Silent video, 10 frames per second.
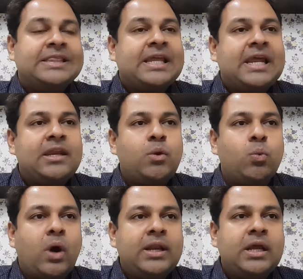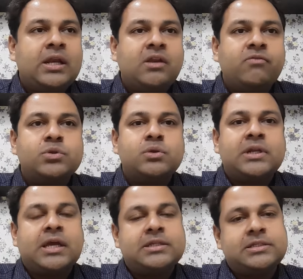than any one
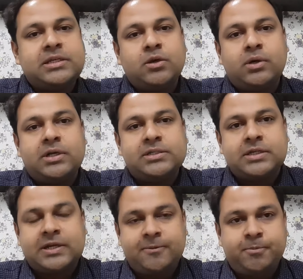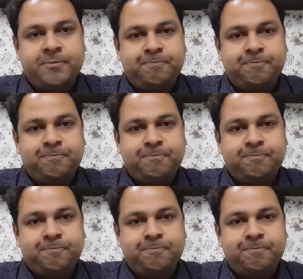individual can see or describe.